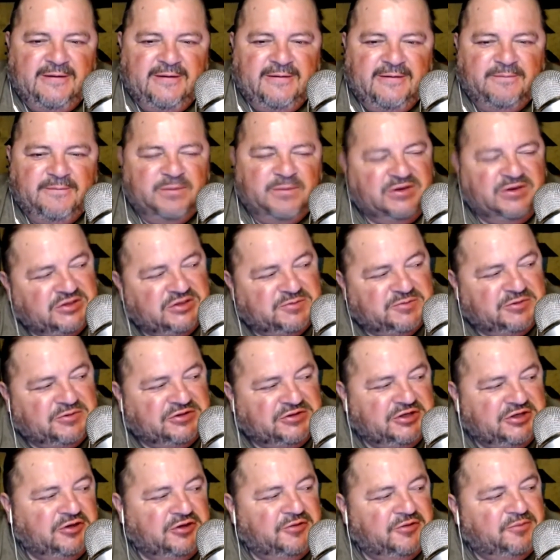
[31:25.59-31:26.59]
But this
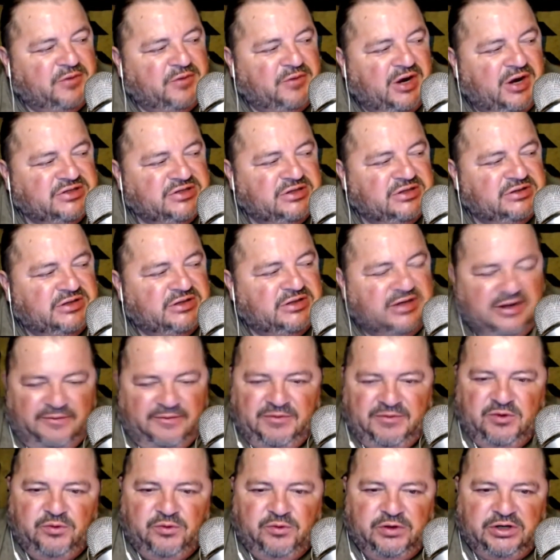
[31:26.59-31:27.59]
particular project that I've
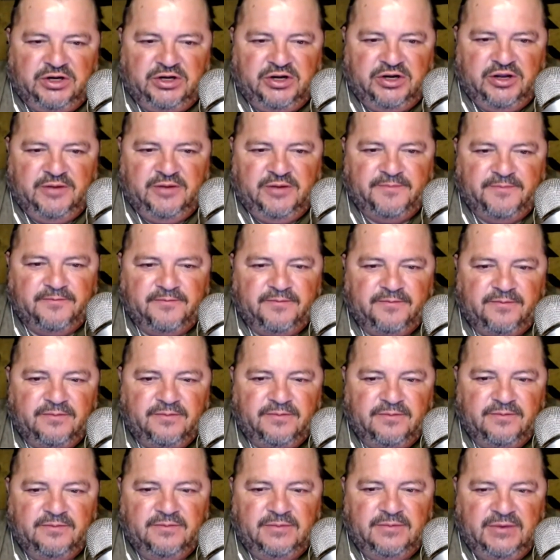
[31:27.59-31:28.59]
been working on,
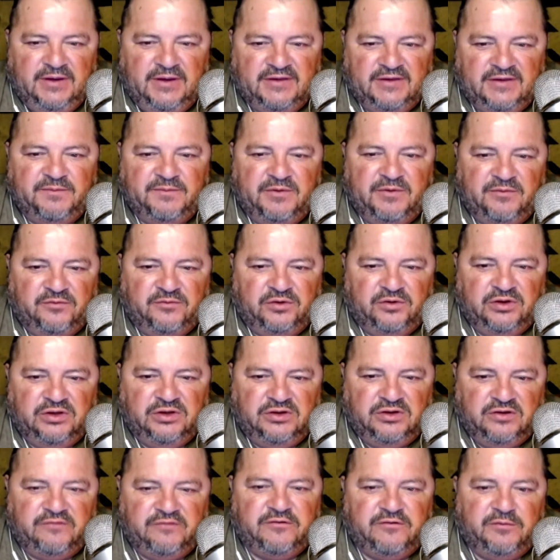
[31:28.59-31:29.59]
it's been really
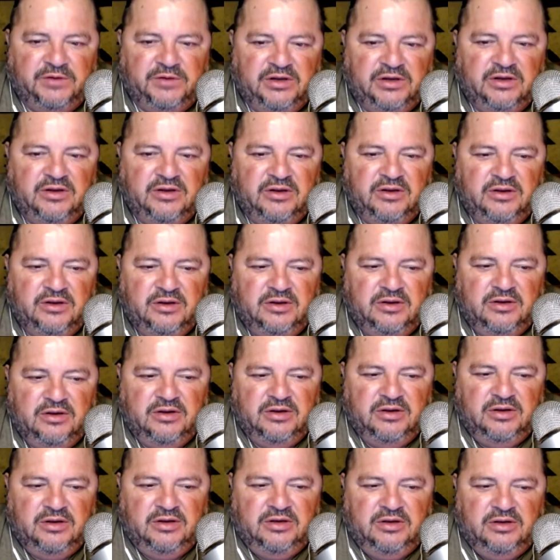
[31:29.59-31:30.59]
good for me.
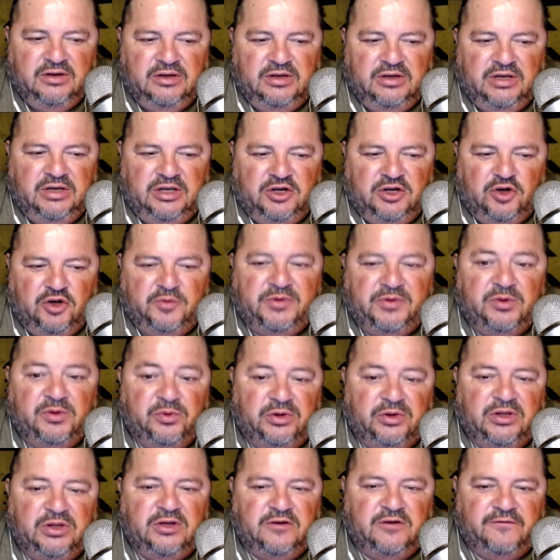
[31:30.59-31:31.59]
And it'll be really
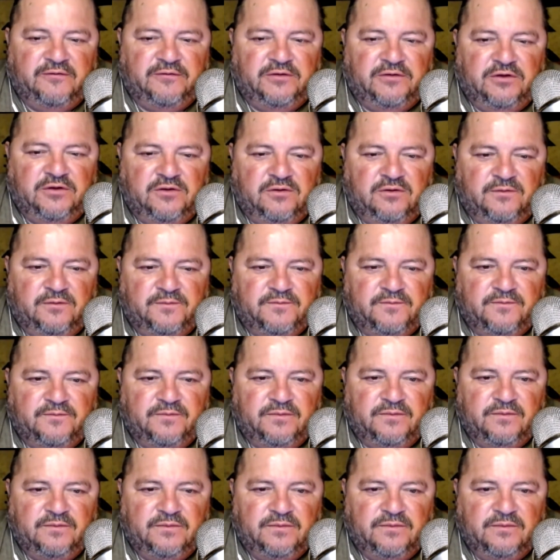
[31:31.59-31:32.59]
good for you
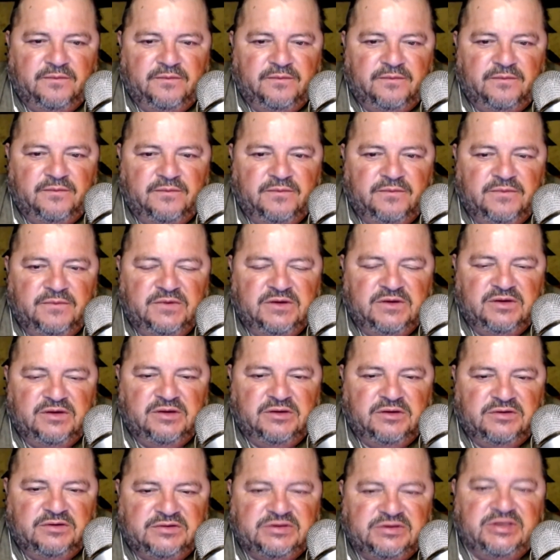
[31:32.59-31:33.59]

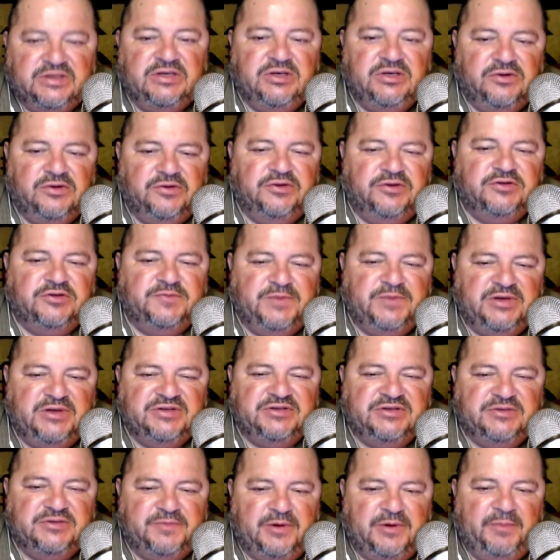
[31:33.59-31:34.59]
to heal those pieces
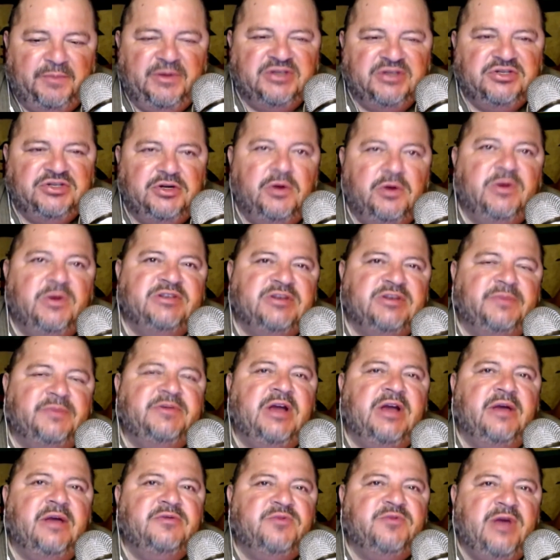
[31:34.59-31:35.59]
apart. Because you know what?
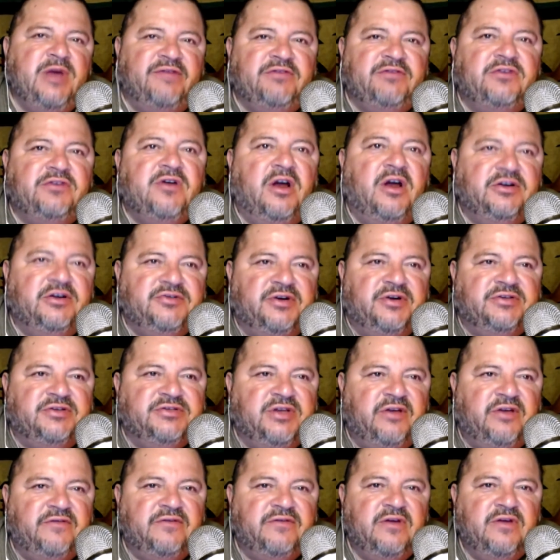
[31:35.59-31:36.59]
Sometimes we have to talk to
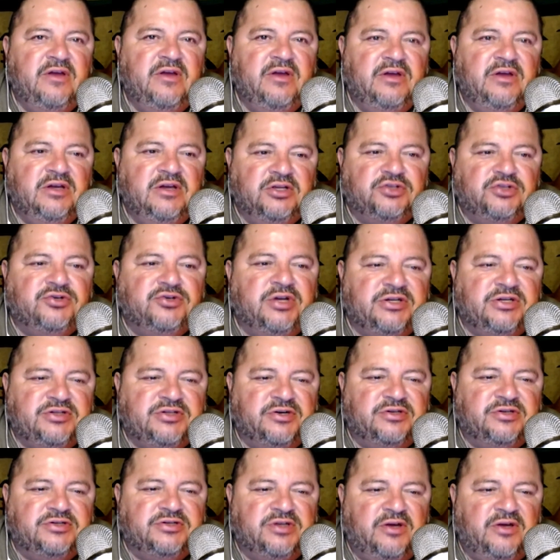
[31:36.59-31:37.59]
ourselves and trust
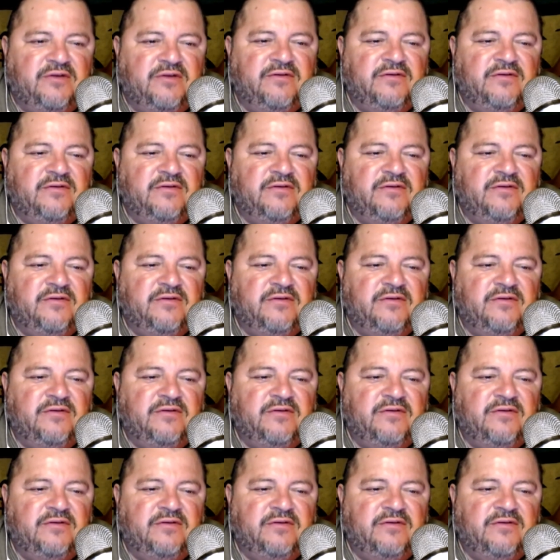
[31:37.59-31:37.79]
ourselves.